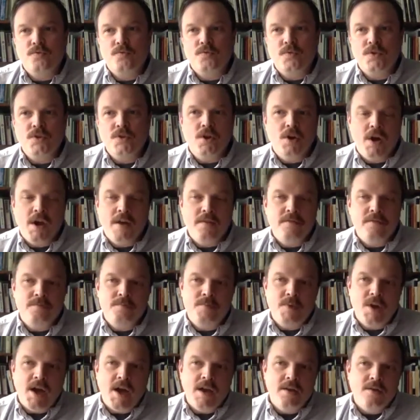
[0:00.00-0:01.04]
you know, I've,
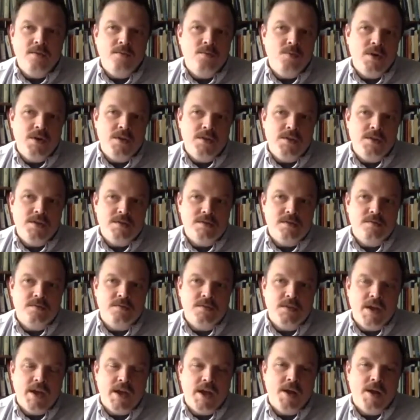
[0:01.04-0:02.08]
I, one of the things that
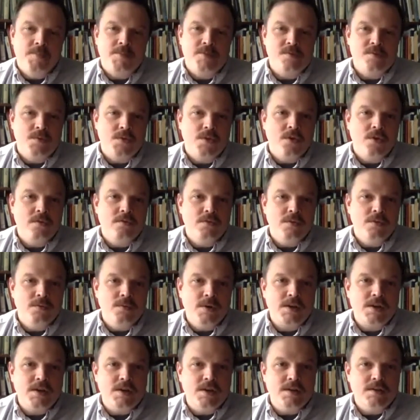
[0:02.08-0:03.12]
happens with
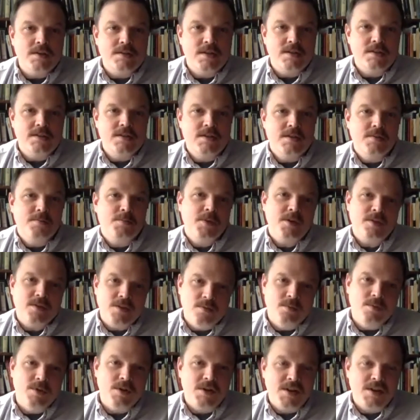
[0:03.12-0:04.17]
overworking is I typically
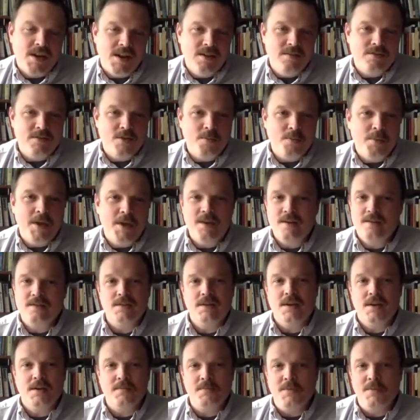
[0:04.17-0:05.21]
work kind of
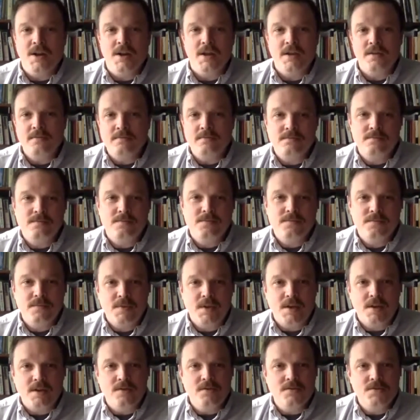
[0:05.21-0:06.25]
opaquely. I mean, I,
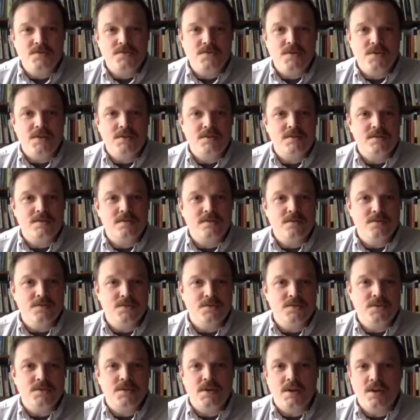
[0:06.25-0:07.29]
I use
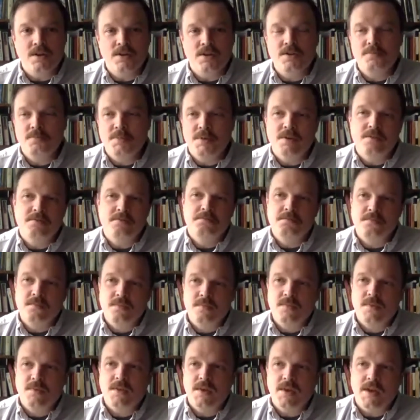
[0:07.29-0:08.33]
translucent color, but
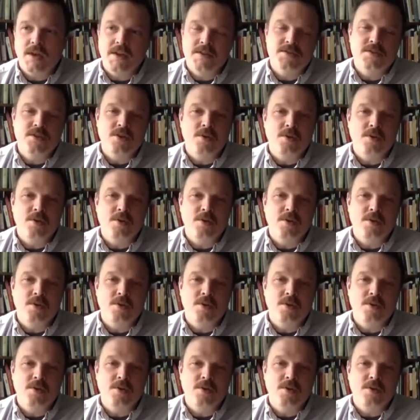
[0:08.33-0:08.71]
as the